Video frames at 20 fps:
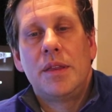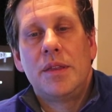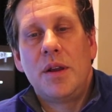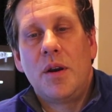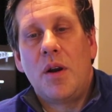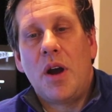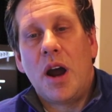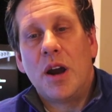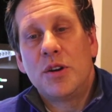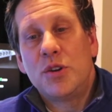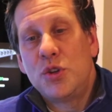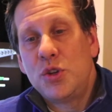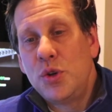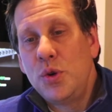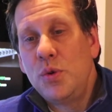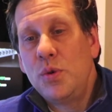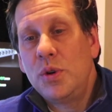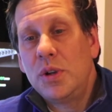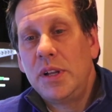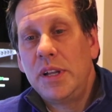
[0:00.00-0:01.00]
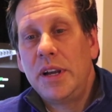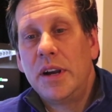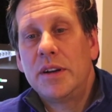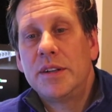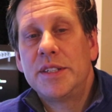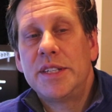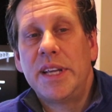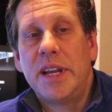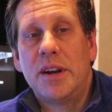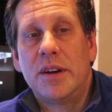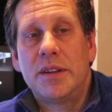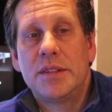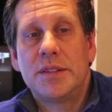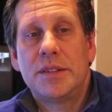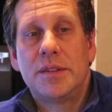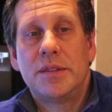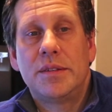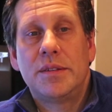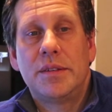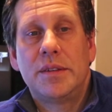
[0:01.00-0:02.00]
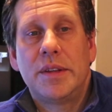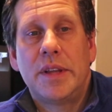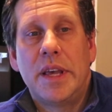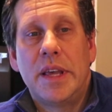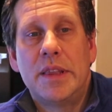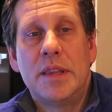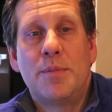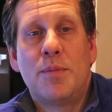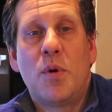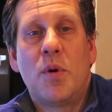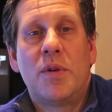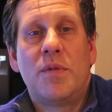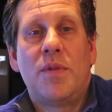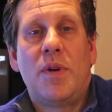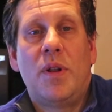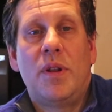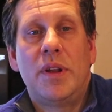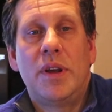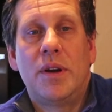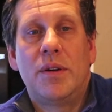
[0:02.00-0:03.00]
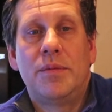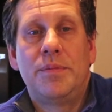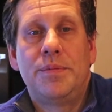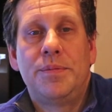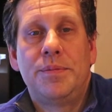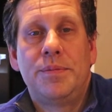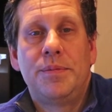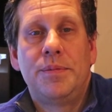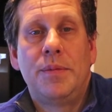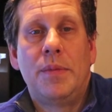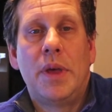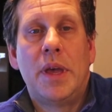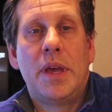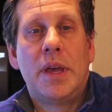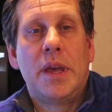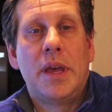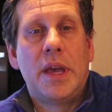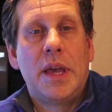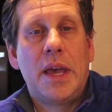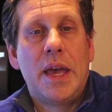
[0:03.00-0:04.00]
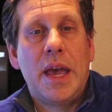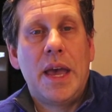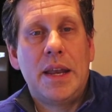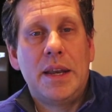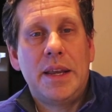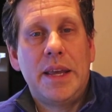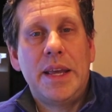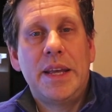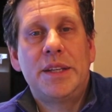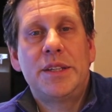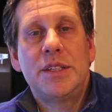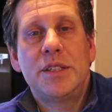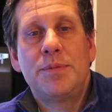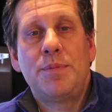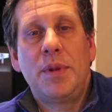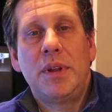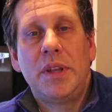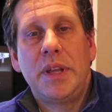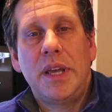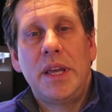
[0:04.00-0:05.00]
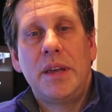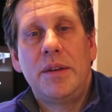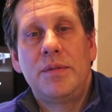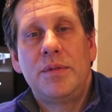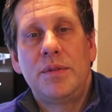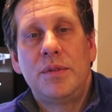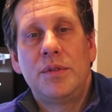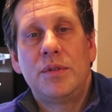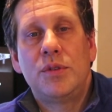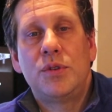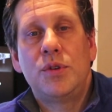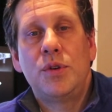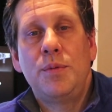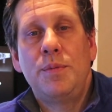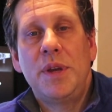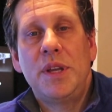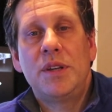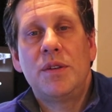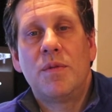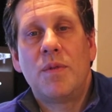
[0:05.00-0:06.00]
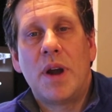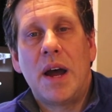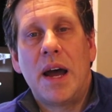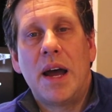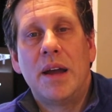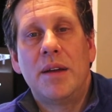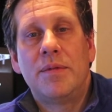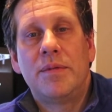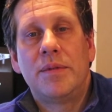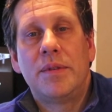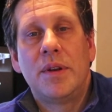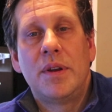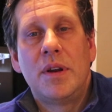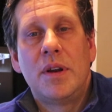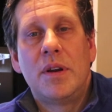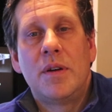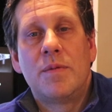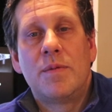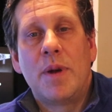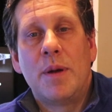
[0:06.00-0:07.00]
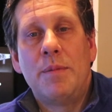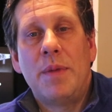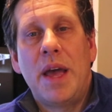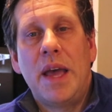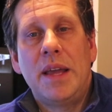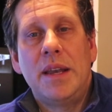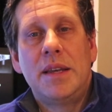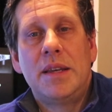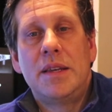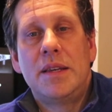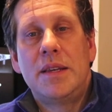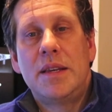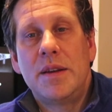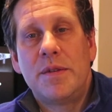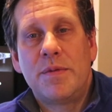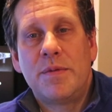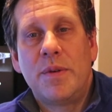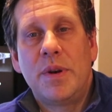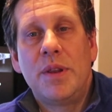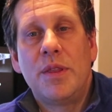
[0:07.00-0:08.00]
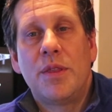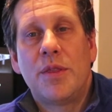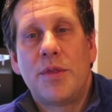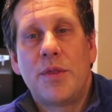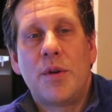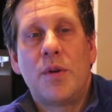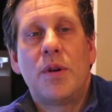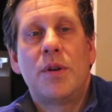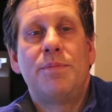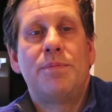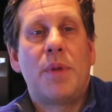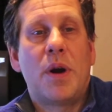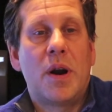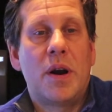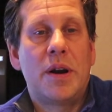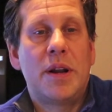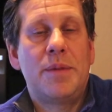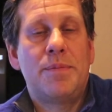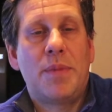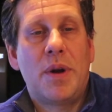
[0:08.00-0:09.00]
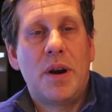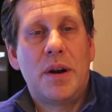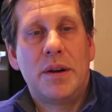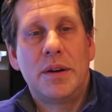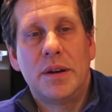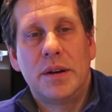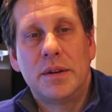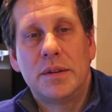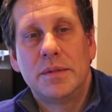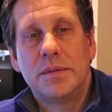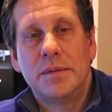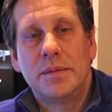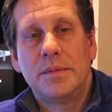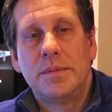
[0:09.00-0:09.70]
There are two clear tiers in the portfolio, and each is believed to be derived from a different third-party partner.